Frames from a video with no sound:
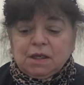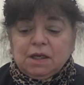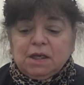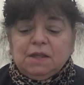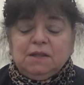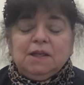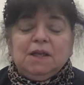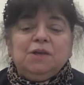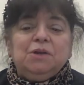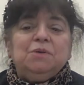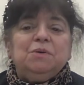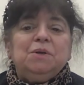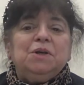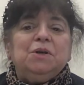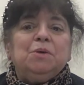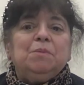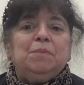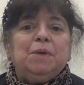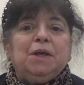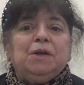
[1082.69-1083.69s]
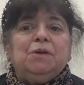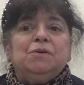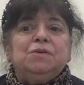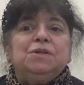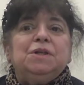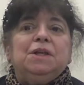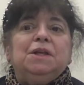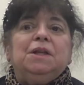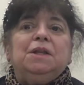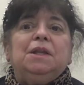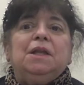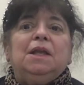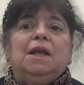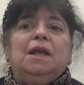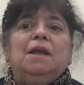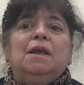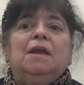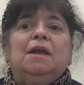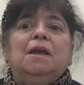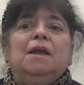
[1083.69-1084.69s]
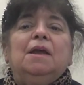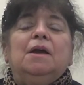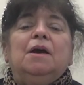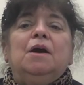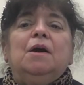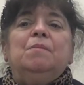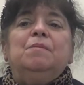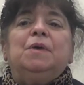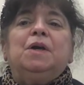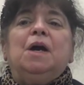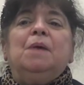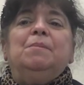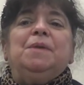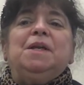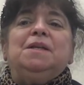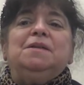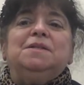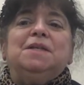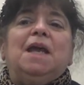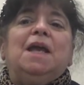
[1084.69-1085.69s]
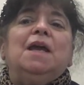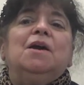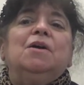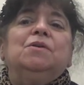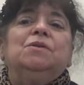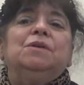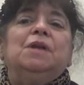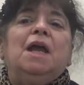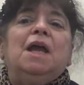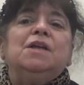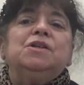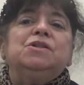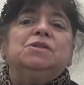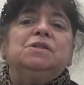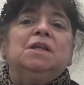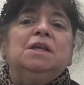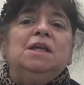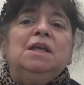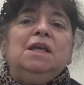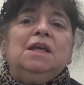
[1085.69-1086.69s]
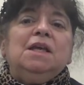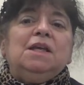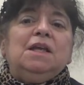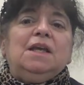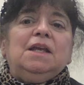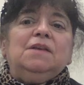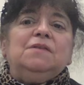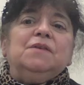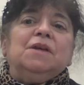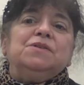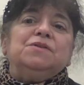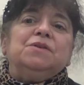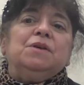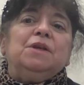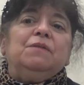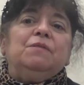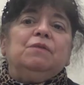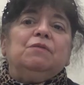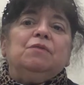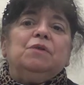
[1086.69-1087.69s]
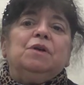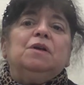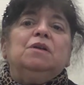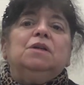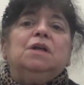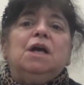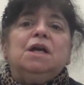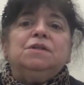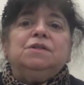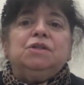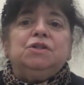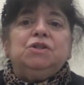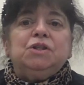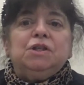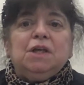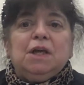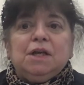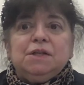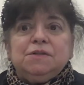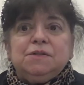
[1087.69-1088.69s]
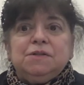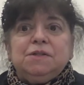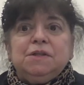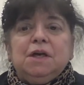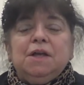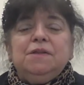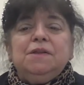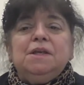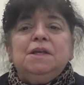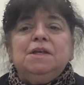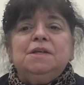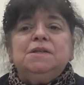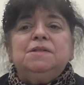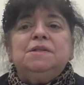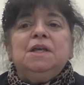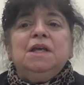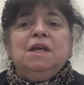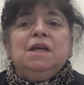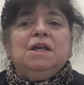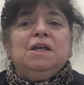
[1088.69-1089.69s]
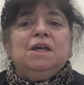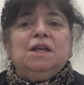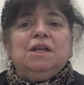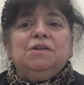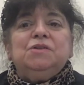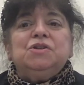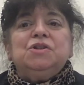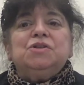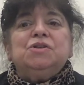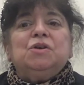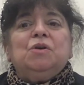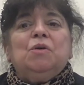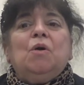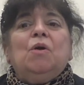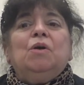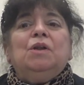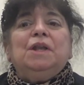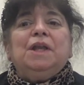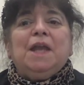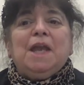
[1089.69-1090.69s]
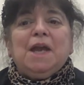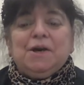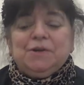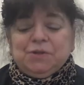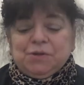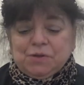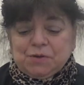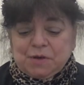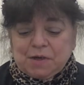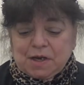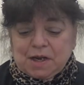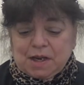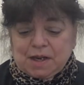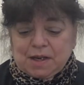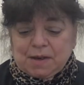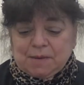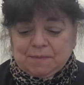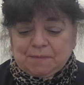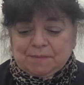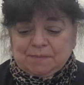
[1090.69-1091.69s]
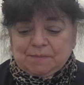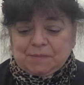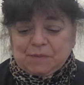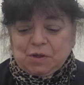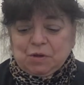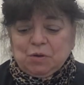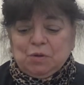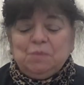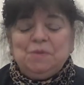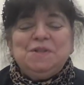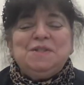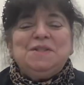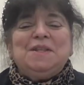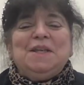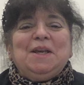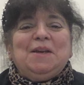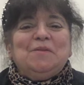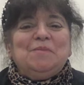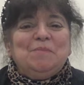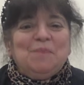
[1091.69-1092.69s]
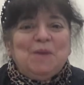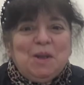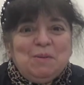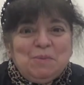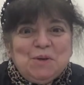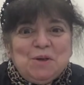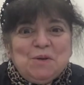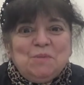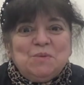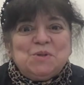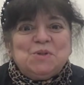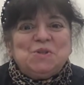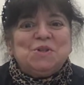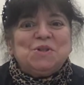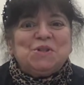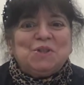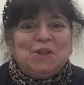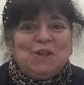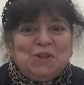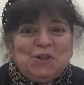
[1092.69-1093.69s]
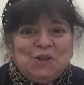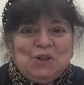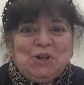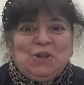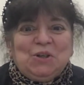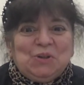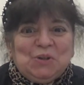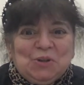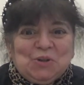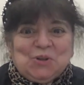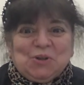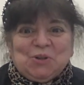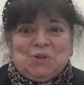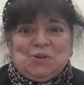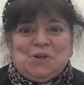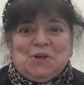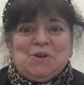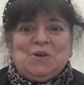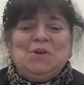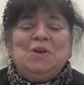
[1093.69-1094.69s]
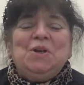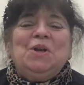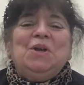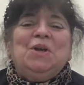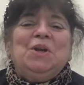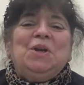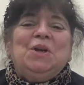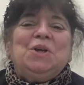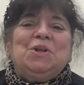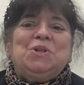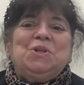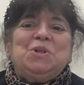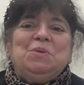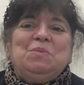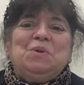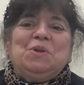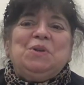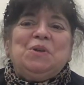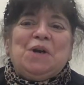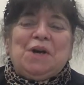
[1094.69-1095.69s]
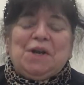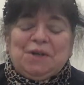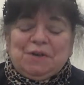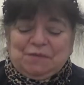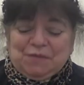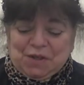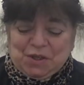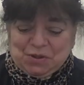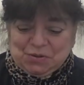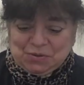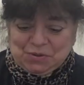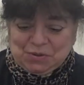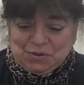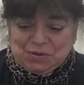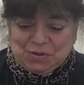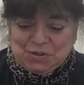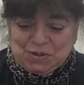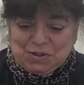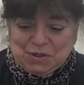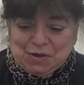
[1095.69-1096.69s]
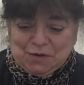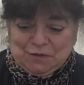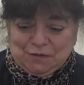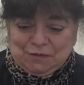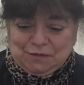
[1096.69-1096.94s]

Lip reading: And then you hear Pinkerton in the coming down as he doesn't even realize that she has done this and just calling out her name. You always think if maybe it was just a little earlier, she would not have killed herself.